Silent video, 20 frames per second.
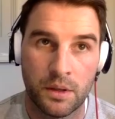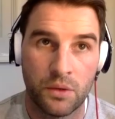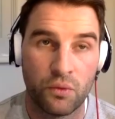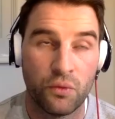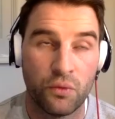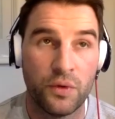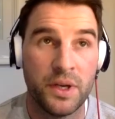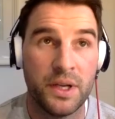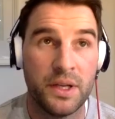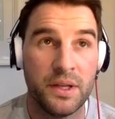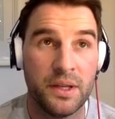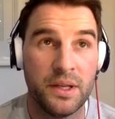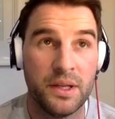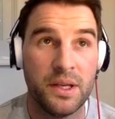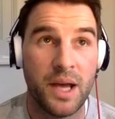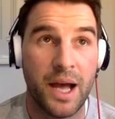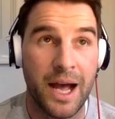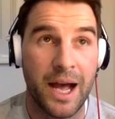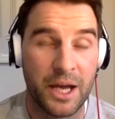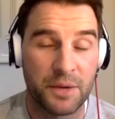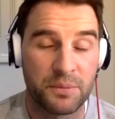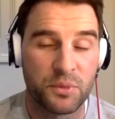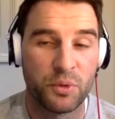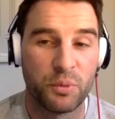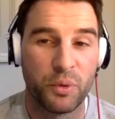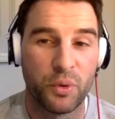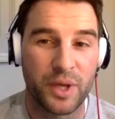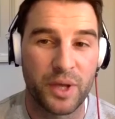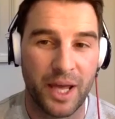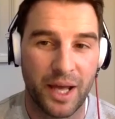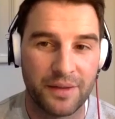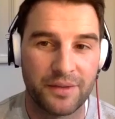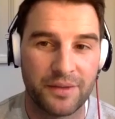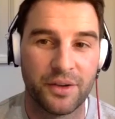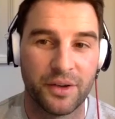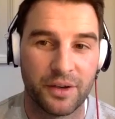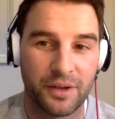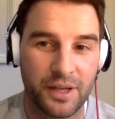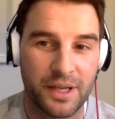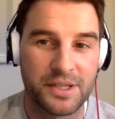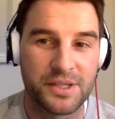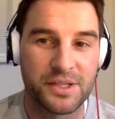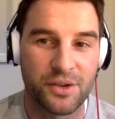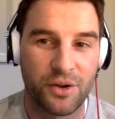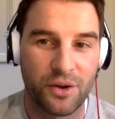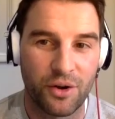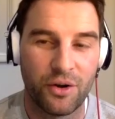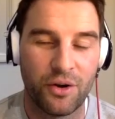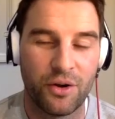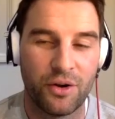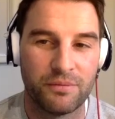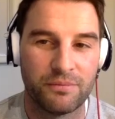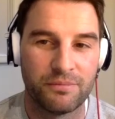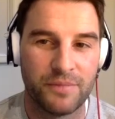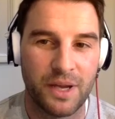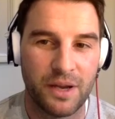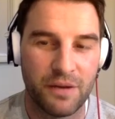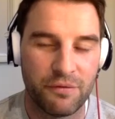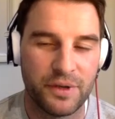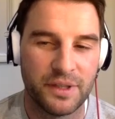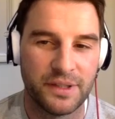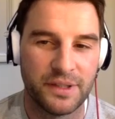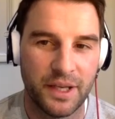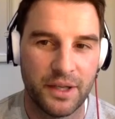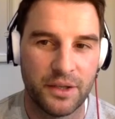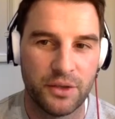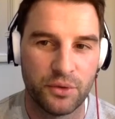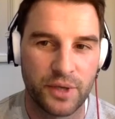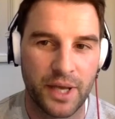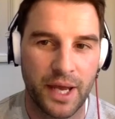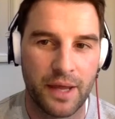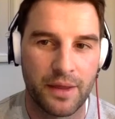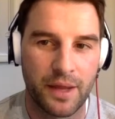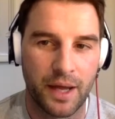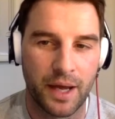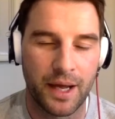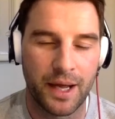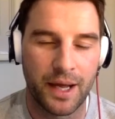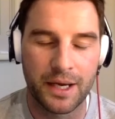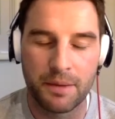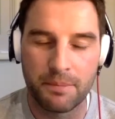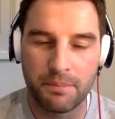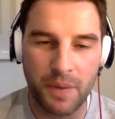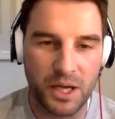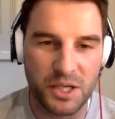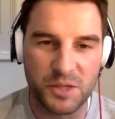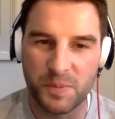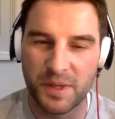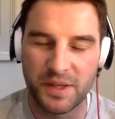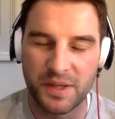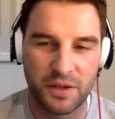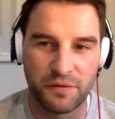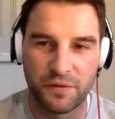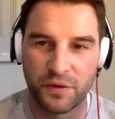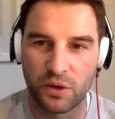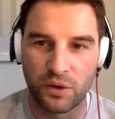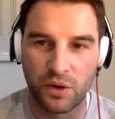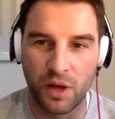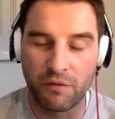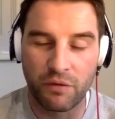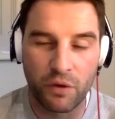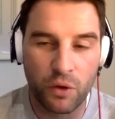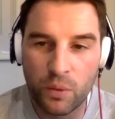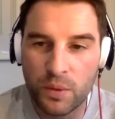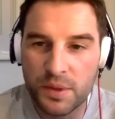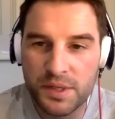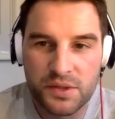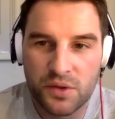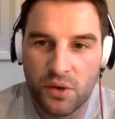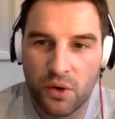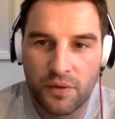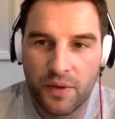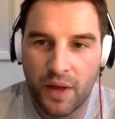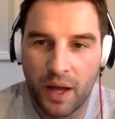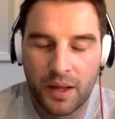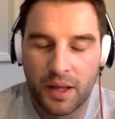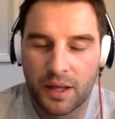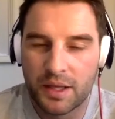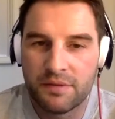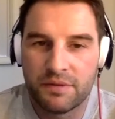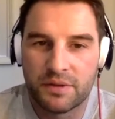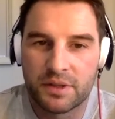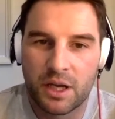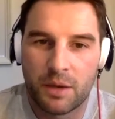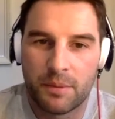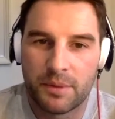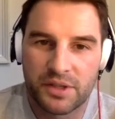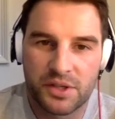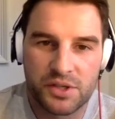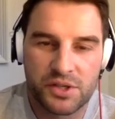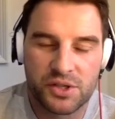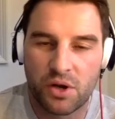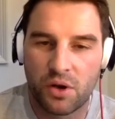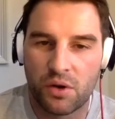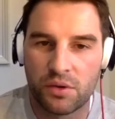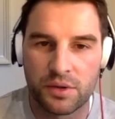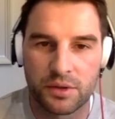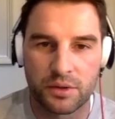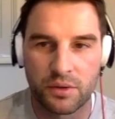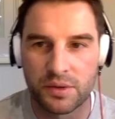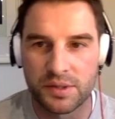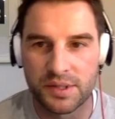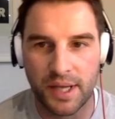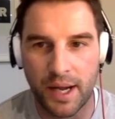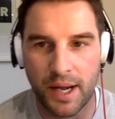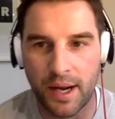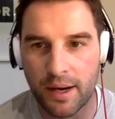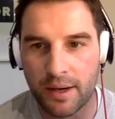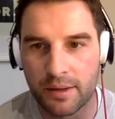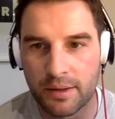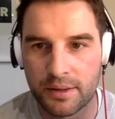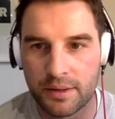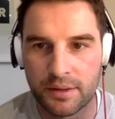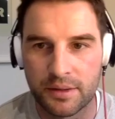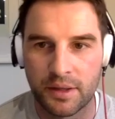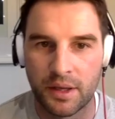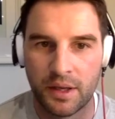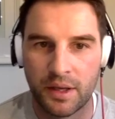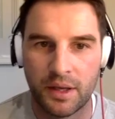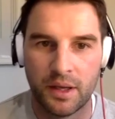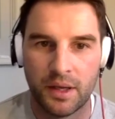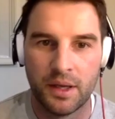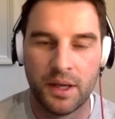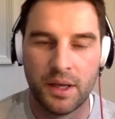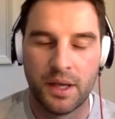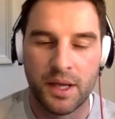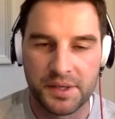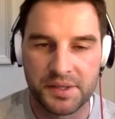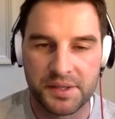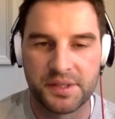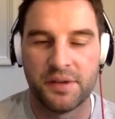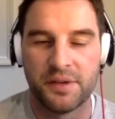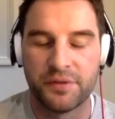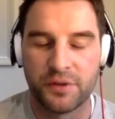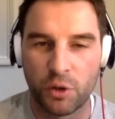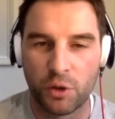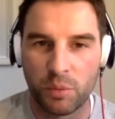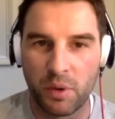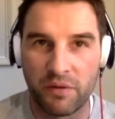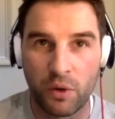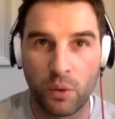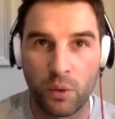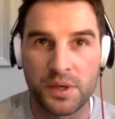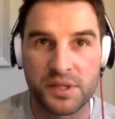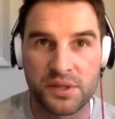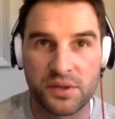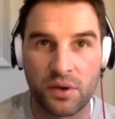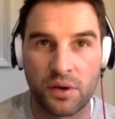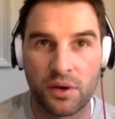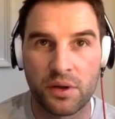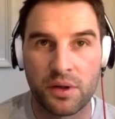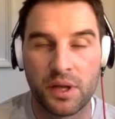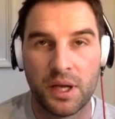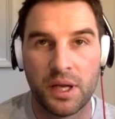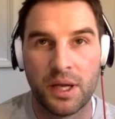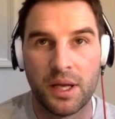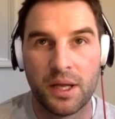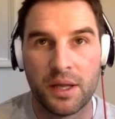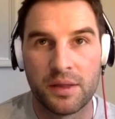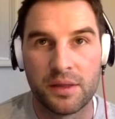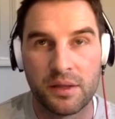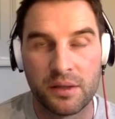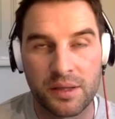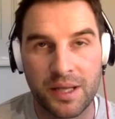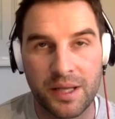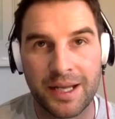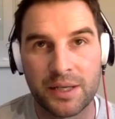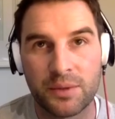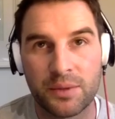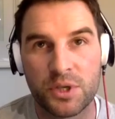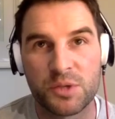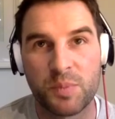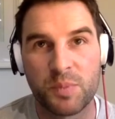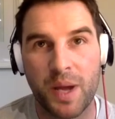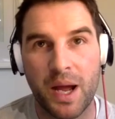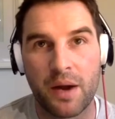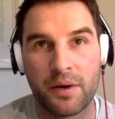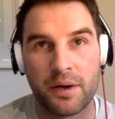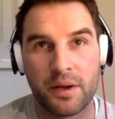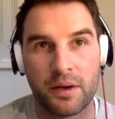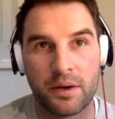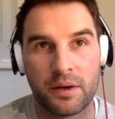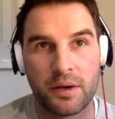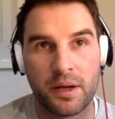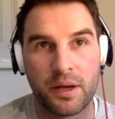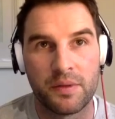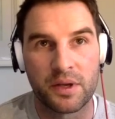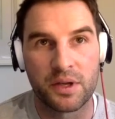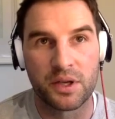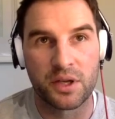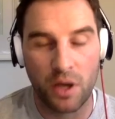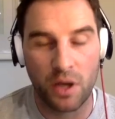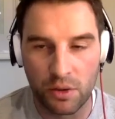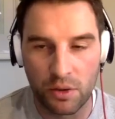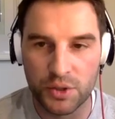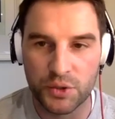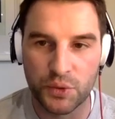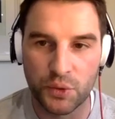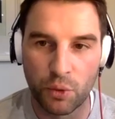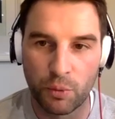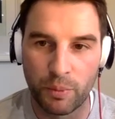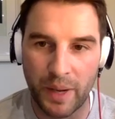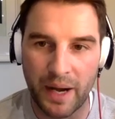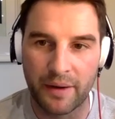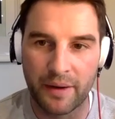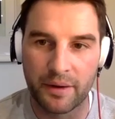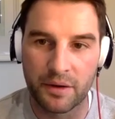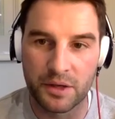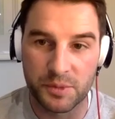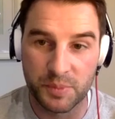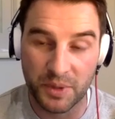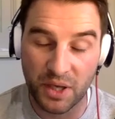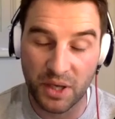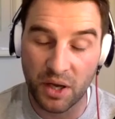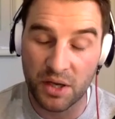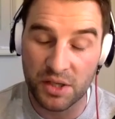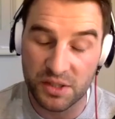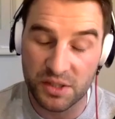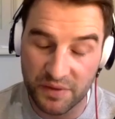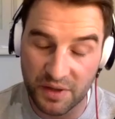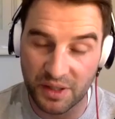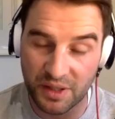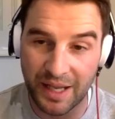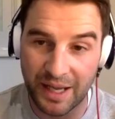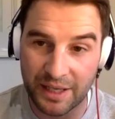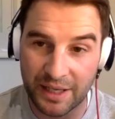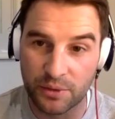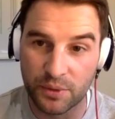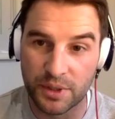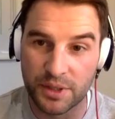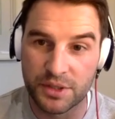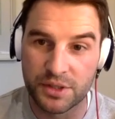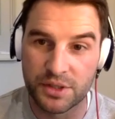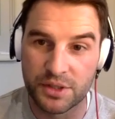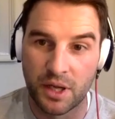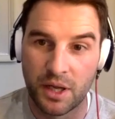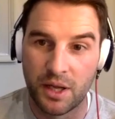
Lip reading: Really admirable candor. It's not every day you'll get that. And it must be difficult. I've always thought that, like even coming to Scotland or going to Ireland is difficult. But I've always thought the language barrier and the cultural barriers because of the language